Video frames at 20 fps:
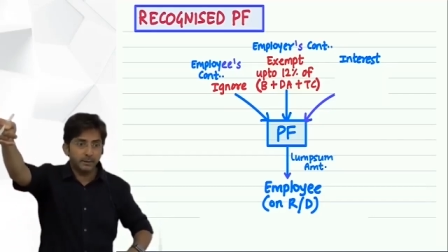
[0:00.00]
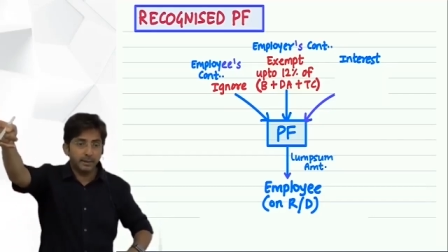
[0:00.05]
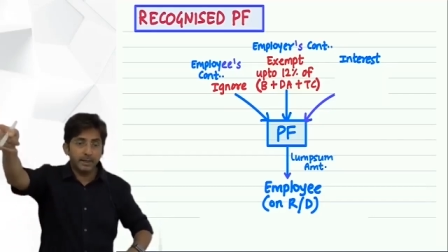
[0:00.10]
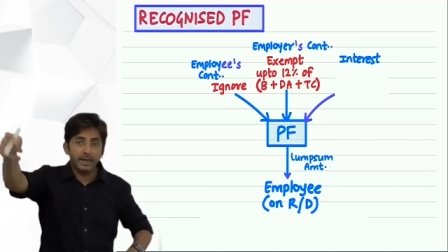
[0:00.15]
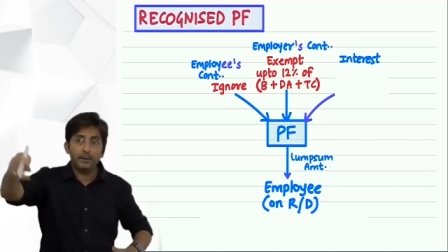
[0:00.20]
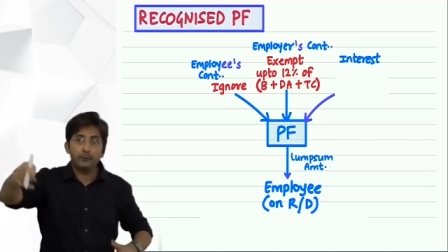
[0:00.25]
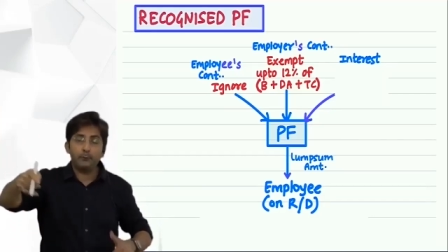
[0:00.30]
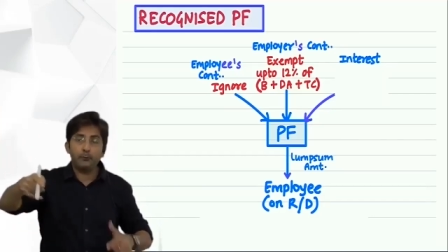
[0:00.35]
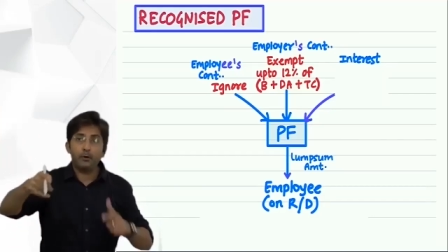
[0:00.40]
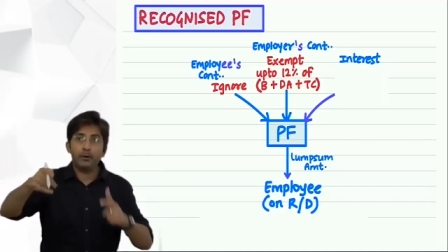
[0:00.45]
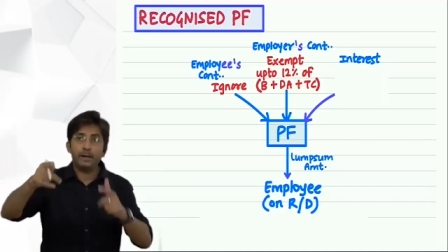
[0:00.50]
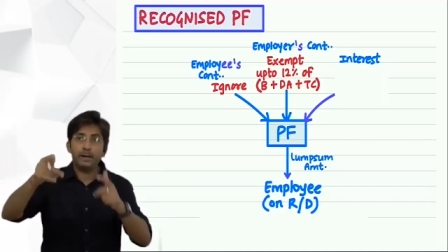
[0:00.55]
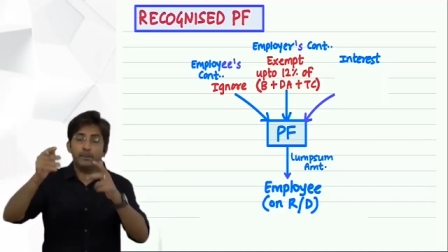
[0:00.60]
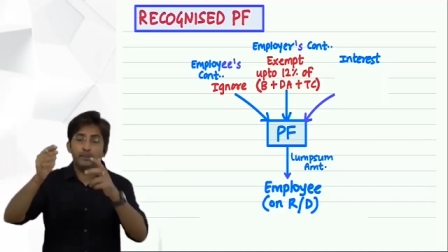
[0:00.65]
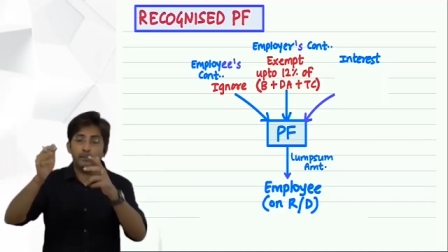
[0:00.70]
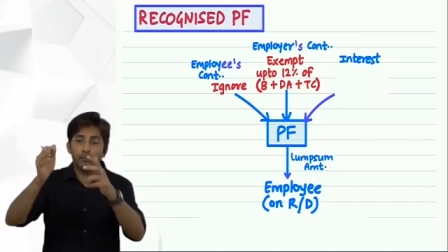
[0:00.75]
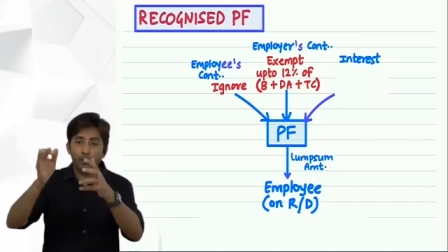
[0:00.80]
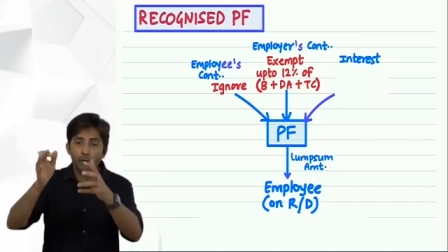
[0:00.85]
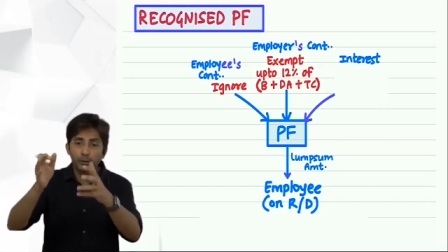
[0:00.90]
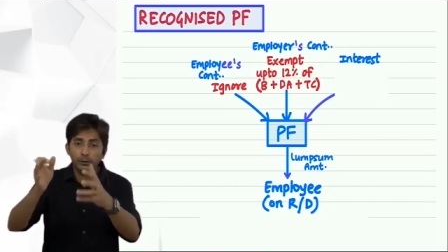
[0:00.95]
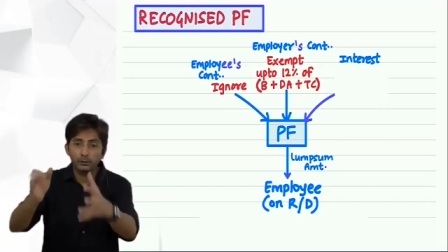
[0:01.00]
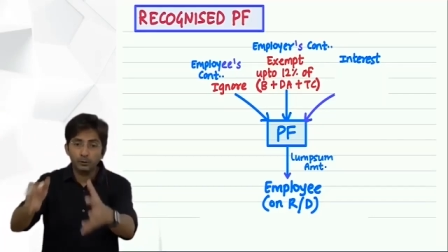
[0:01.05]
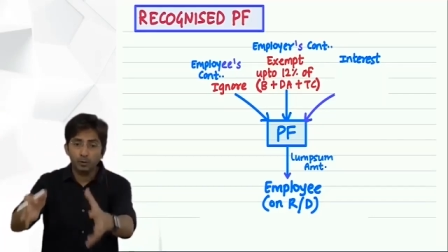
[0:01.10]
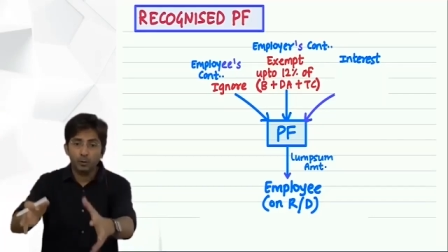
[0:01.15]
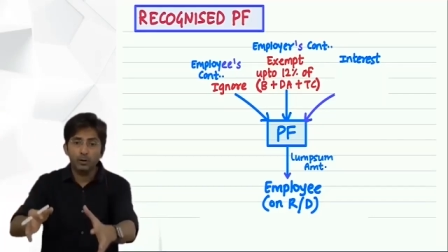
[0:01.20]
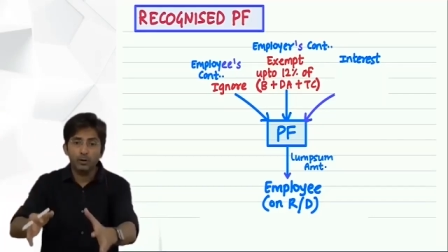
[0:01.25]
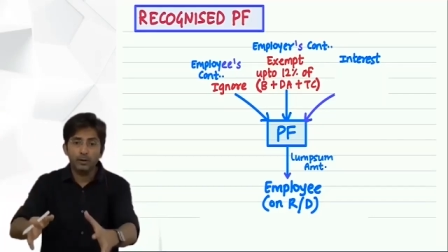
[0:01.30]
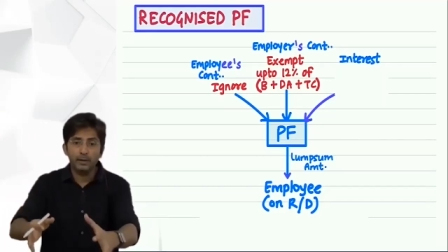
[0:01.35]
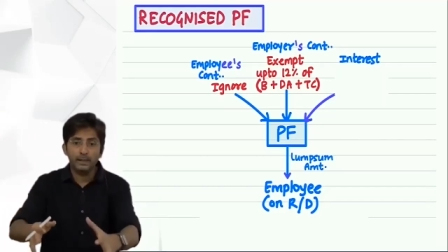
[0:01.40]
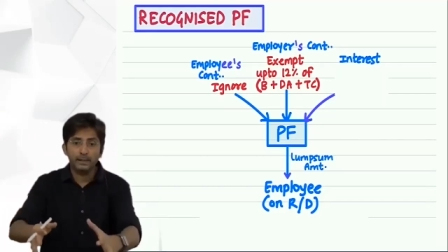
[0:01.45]
And for employees'
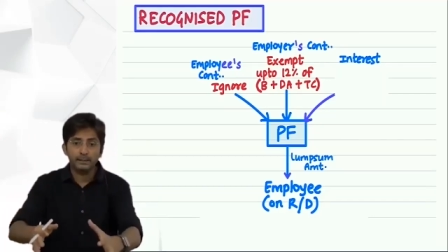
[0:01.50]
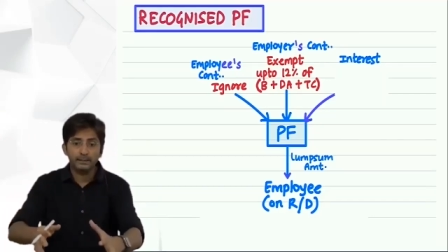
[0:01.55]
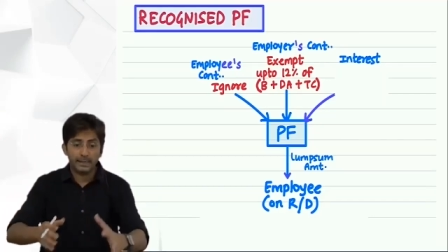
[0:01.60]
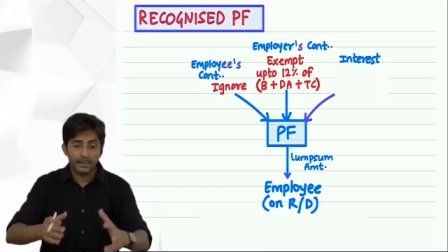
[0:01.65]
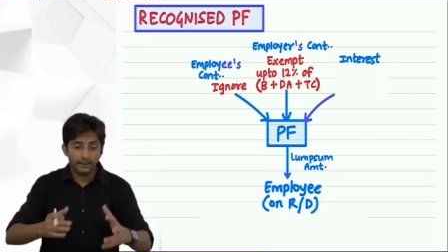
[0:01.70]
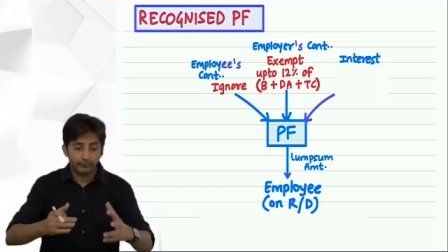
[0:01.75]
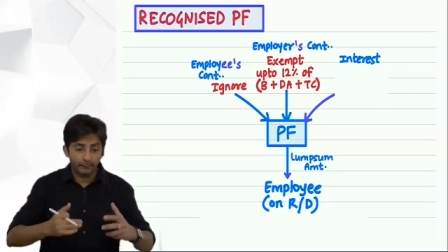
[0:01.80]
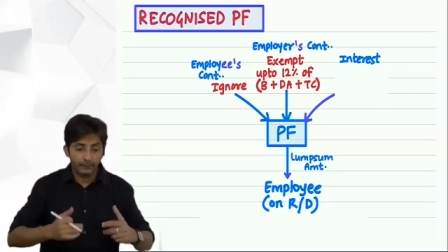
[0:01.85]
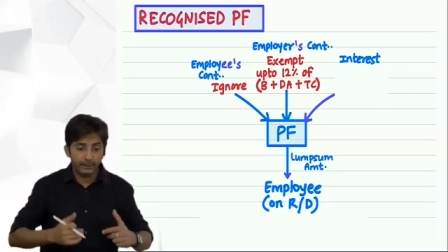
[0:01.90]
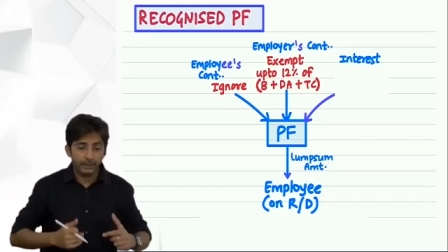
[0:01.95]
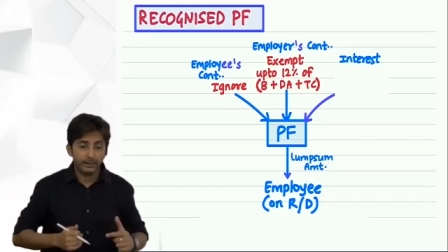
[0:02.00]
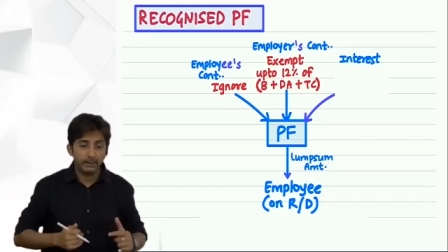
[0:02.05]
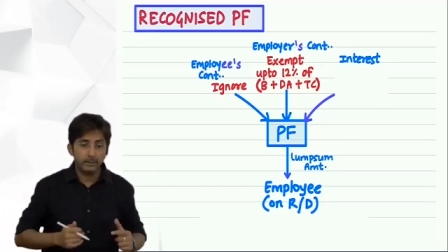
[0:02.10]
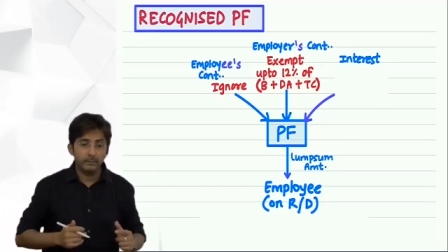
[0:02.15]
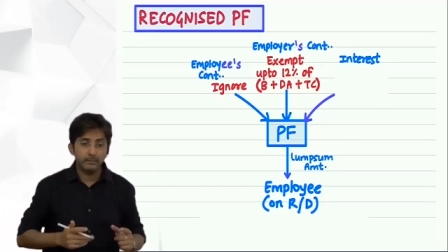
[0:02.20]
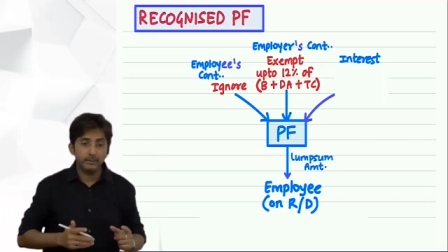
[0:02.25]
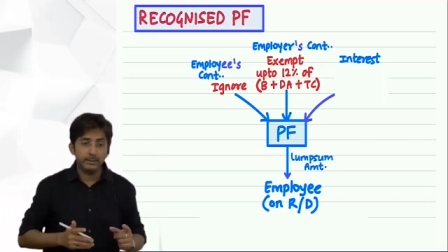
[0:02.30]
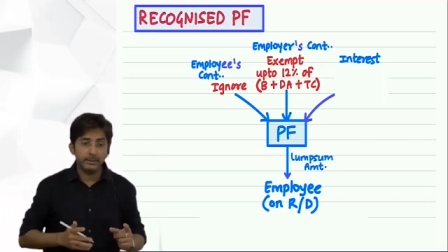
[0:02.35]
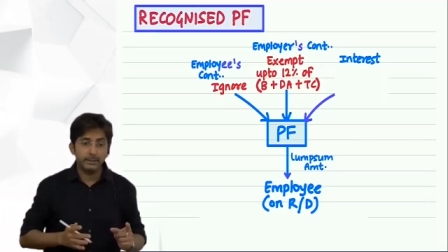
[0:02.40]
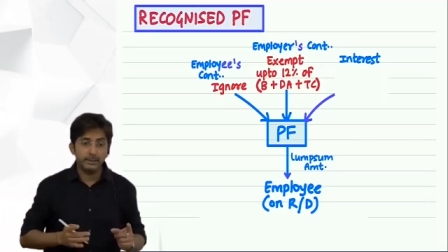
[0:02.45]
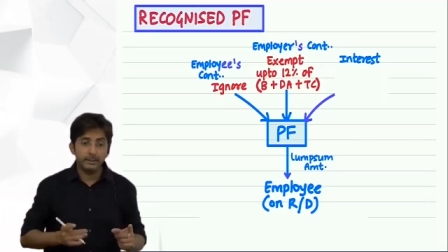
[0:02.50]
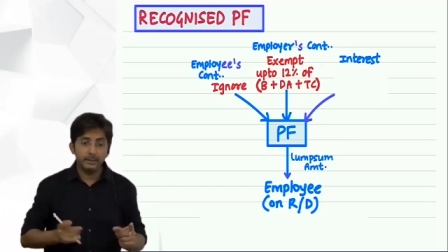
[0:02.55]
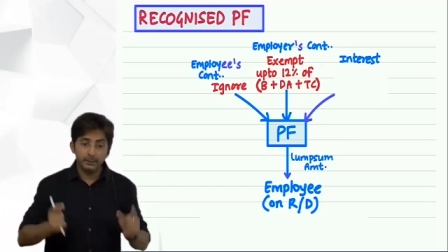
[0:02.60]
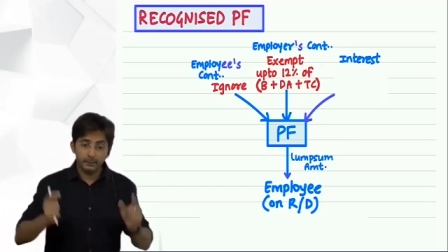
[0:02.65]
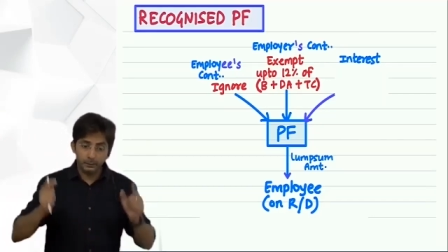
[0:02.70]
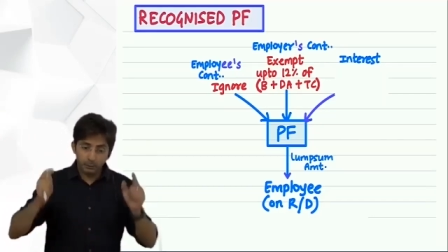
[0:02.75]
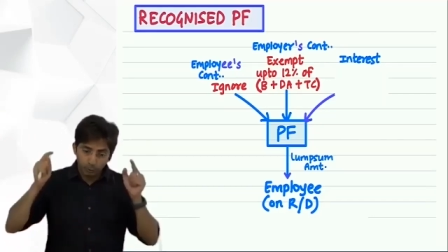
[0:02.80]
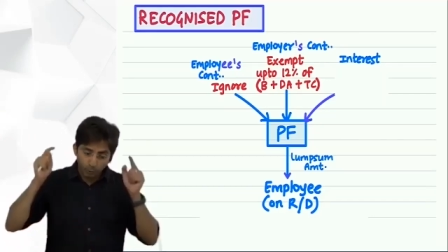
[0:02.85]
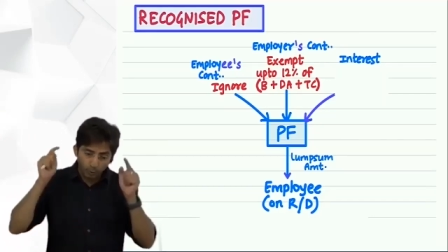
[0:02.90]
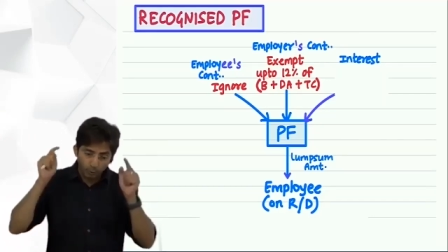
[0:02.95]
old age, every company
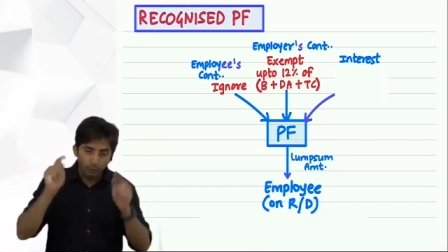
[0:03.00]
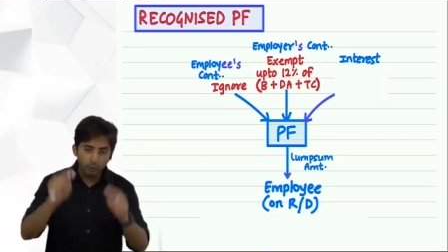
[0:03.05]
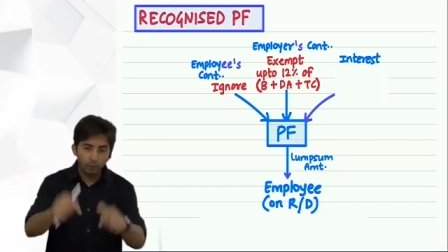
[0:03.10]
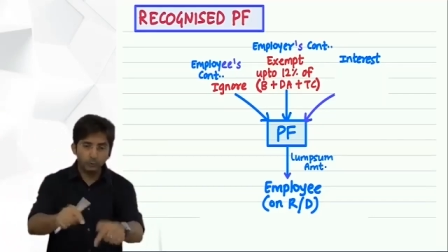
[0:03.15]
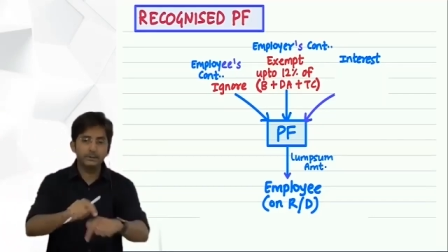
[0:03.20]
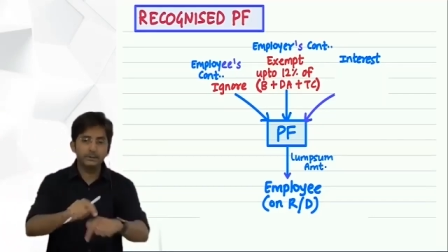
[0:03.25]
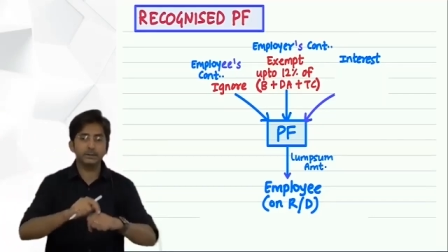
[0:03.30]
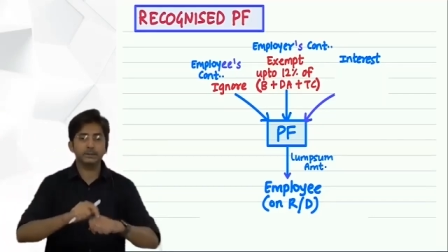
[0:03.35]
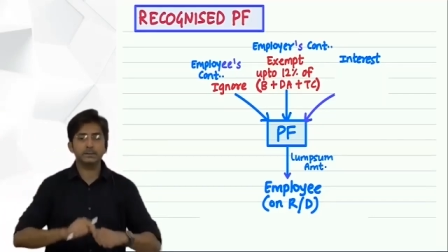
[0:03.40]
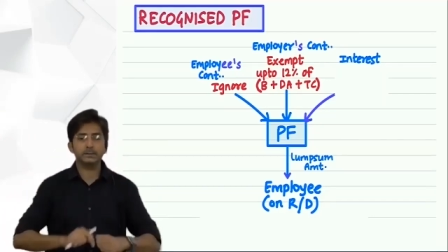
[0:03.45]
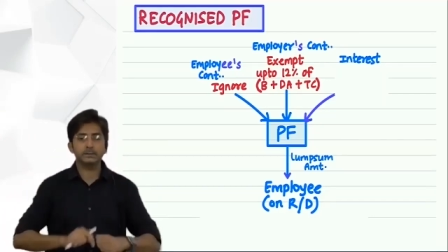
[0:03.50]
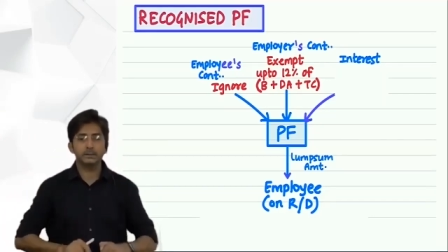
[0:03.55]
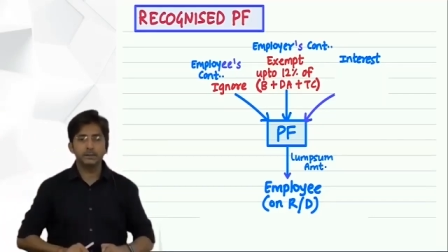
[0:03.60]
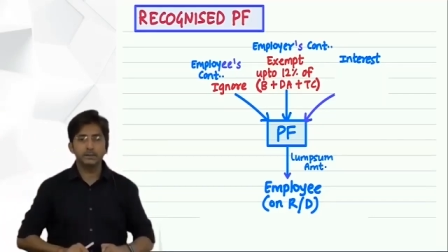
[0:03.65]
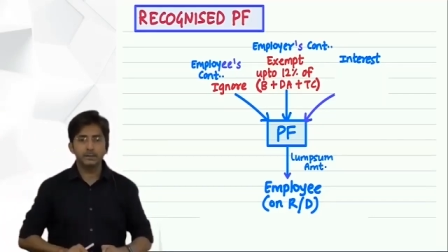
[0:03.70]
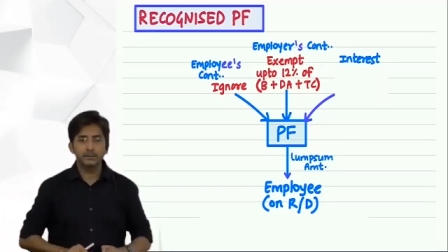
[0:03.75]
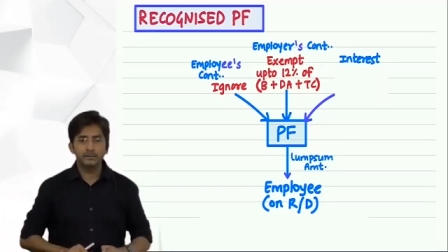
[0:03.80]
should do this.